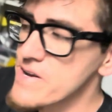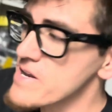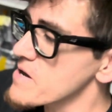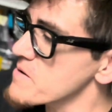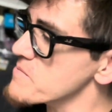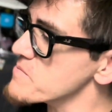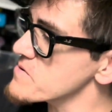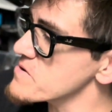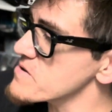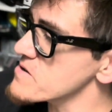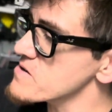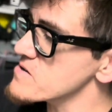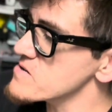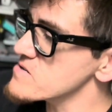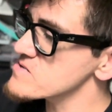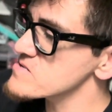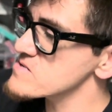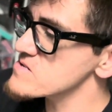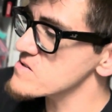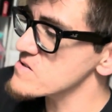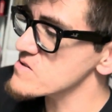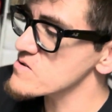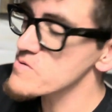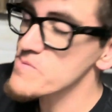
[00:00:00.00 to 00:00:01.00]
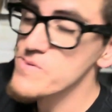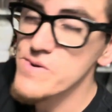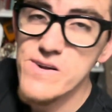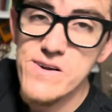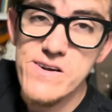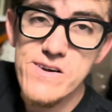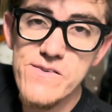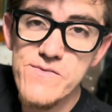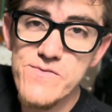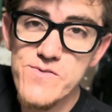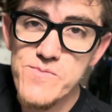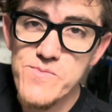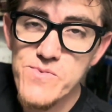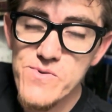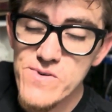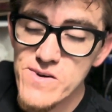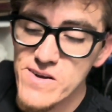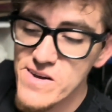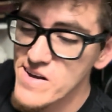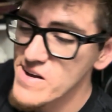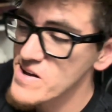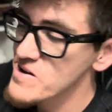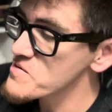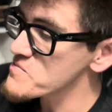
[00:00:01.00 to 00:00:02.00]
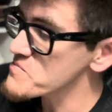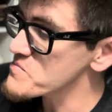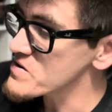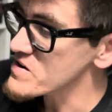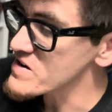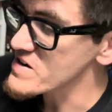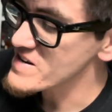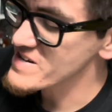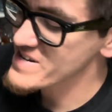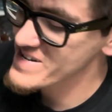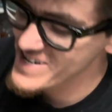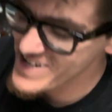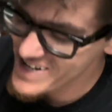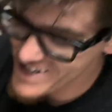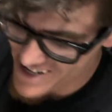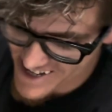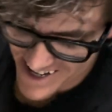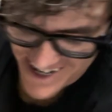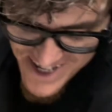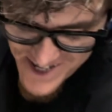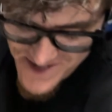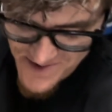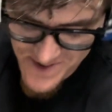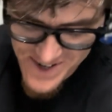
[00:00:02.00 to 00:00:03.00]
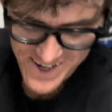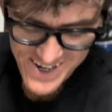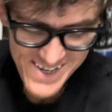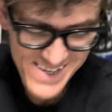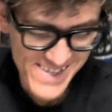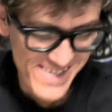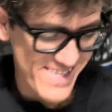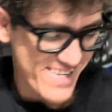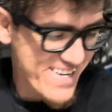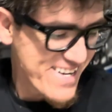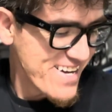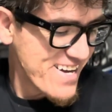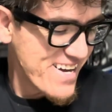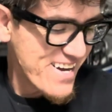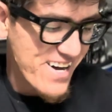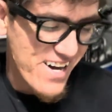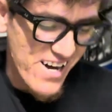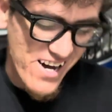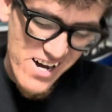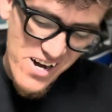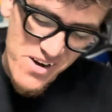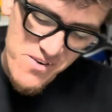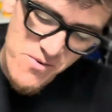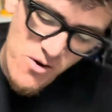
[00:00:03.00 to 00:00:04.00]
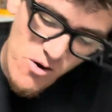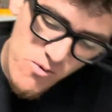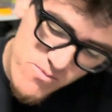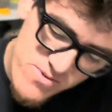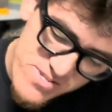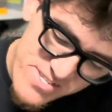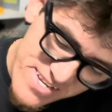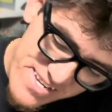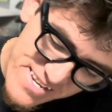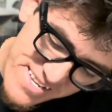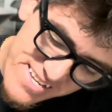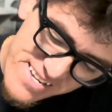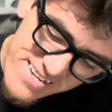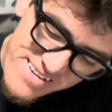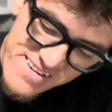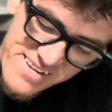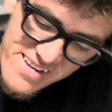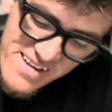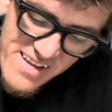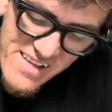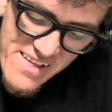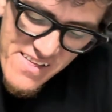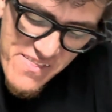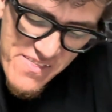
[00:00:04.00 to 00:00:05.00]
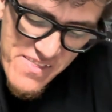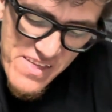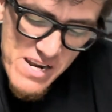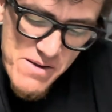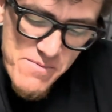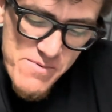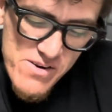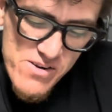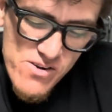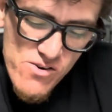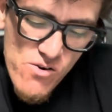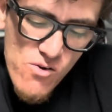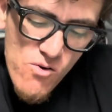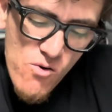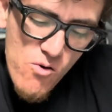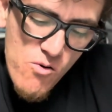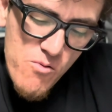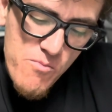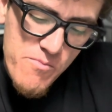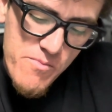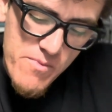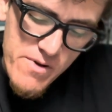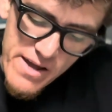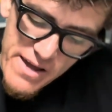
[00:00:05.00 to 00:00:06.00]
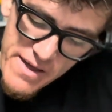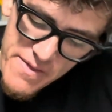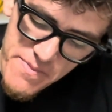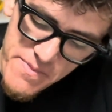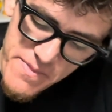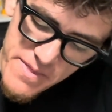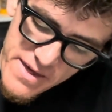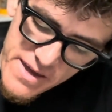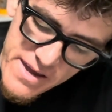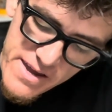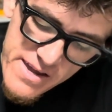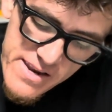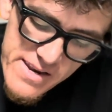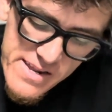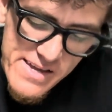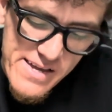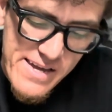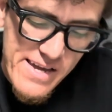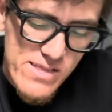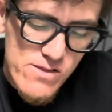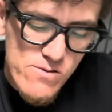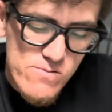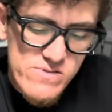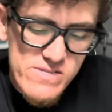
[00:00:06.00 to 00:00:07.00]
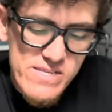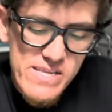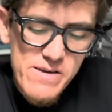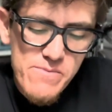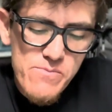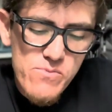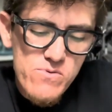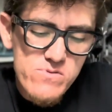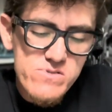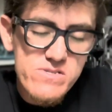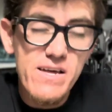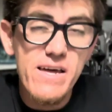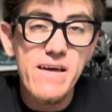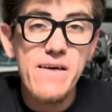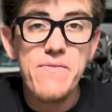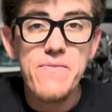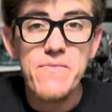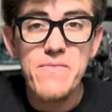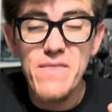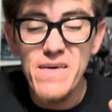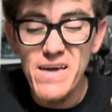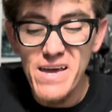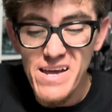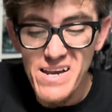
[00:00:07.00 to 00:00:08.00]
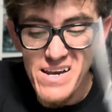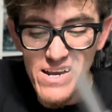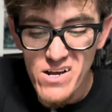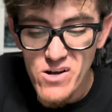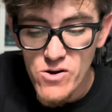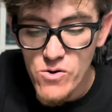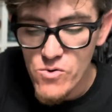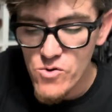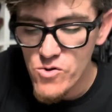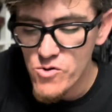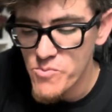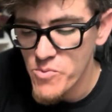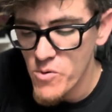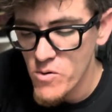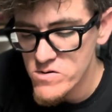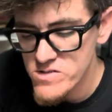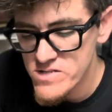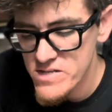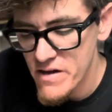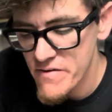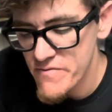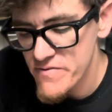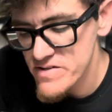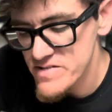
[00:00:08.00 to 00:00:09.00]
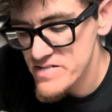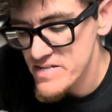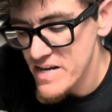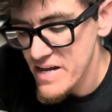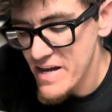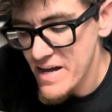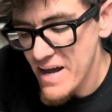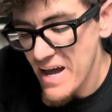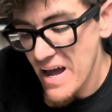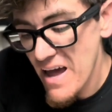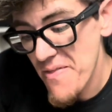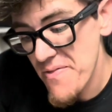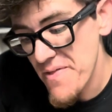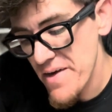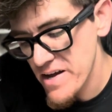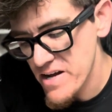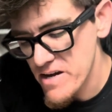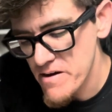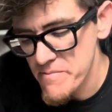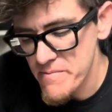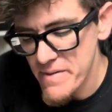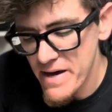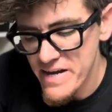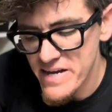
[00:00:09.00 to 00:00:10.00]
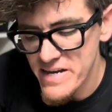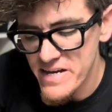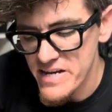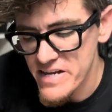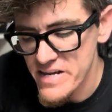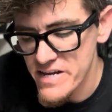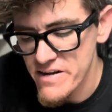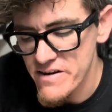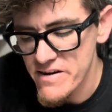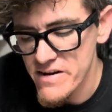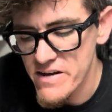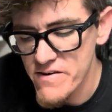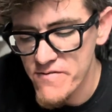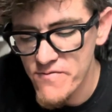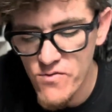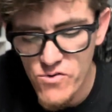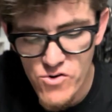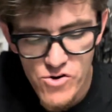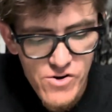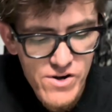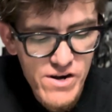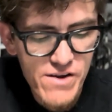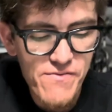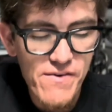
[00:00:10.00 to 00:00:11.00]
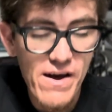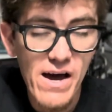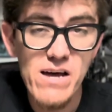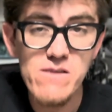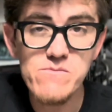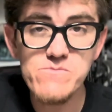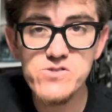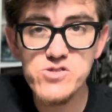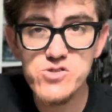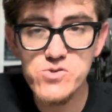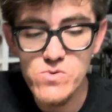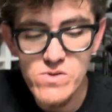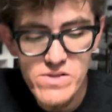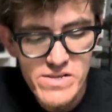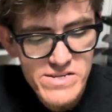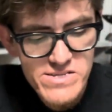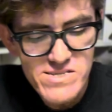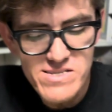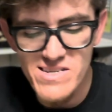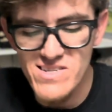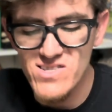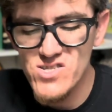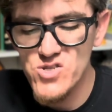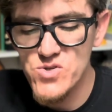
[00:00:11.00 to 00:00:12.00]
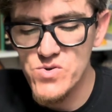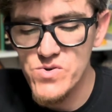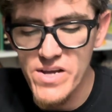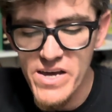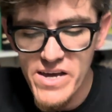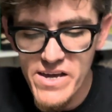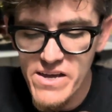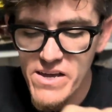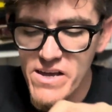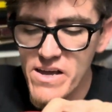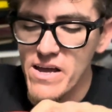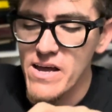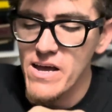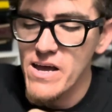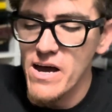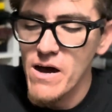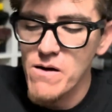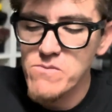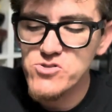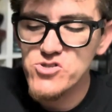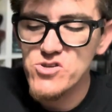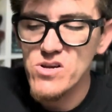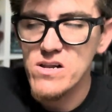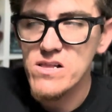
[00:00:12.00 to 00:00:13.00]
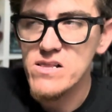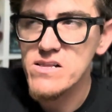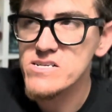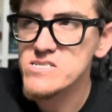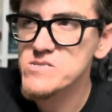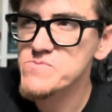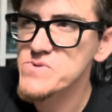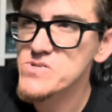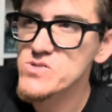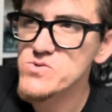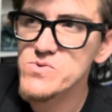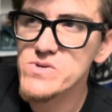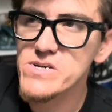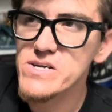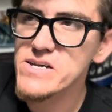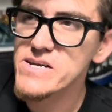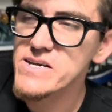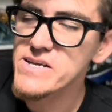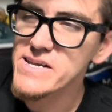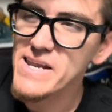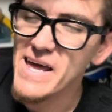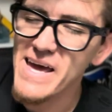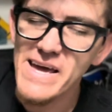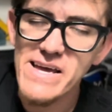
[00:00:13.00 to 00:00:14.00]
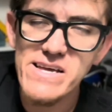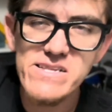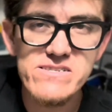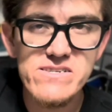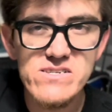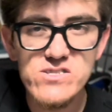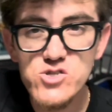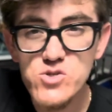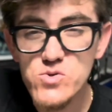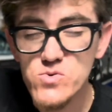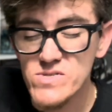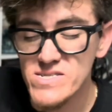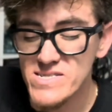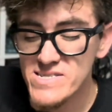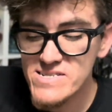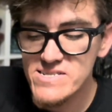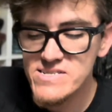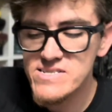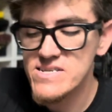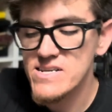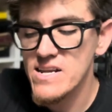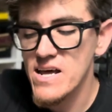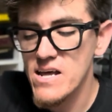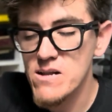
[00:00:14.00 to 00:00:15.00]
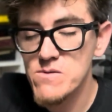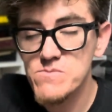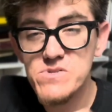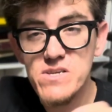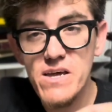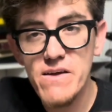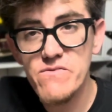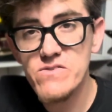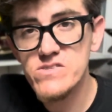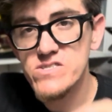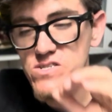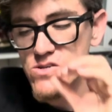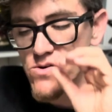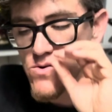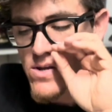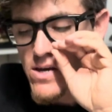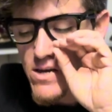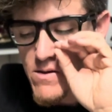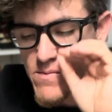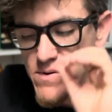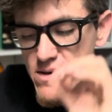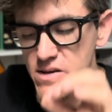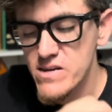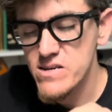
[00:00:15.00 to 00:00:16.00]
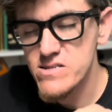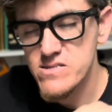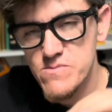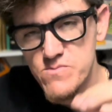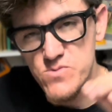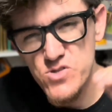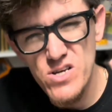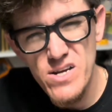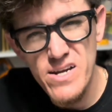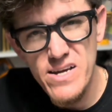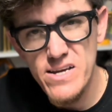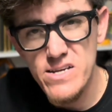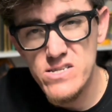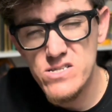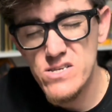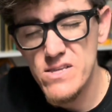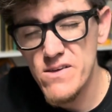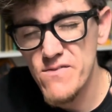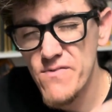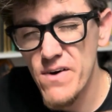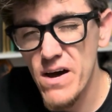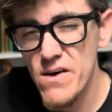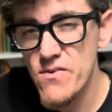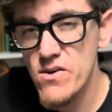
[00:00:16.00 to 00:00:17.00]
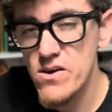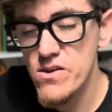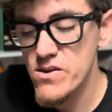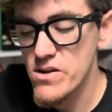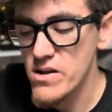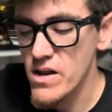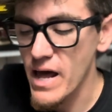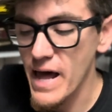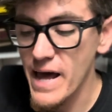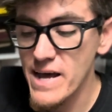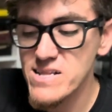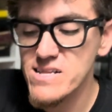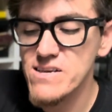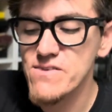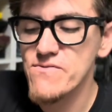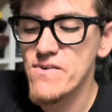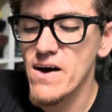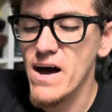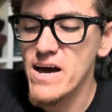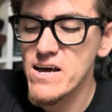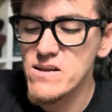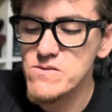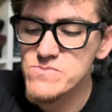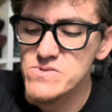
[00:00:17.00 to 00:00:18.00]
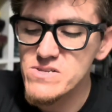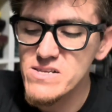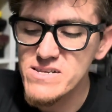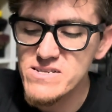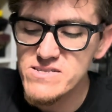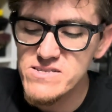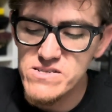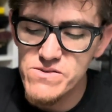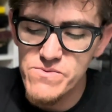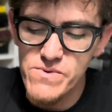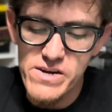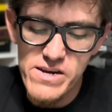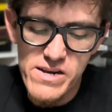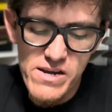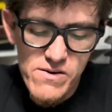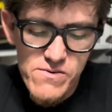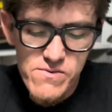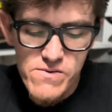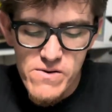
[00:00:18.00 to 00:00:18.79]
at me, and it's a little bit uncomfortable, but it's what it is. Almost done here. Then I'm gonna go home and then get those labels, and then go to the post office, and then come back in here and photograph items to list today. I'm trying to list between 8 to 16 items every single day, because I'm trying to get to the 500 active items listed right now.